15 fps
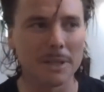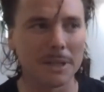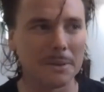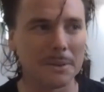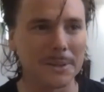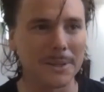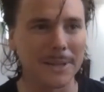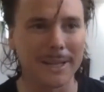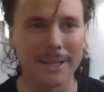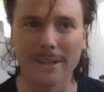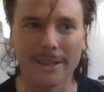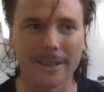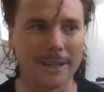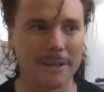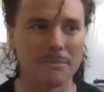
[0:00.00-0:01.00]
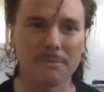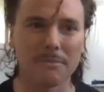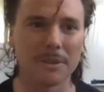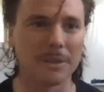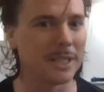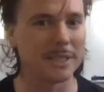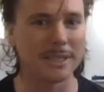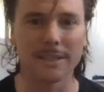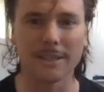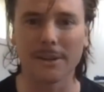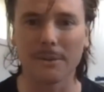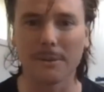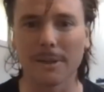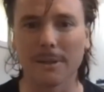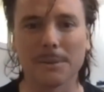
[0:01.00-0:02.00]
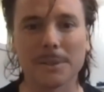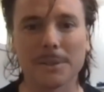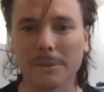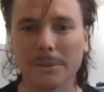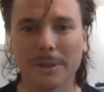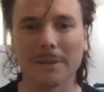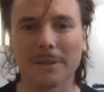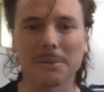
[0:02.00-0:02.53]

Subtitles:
And I fully didn't know what I was doing.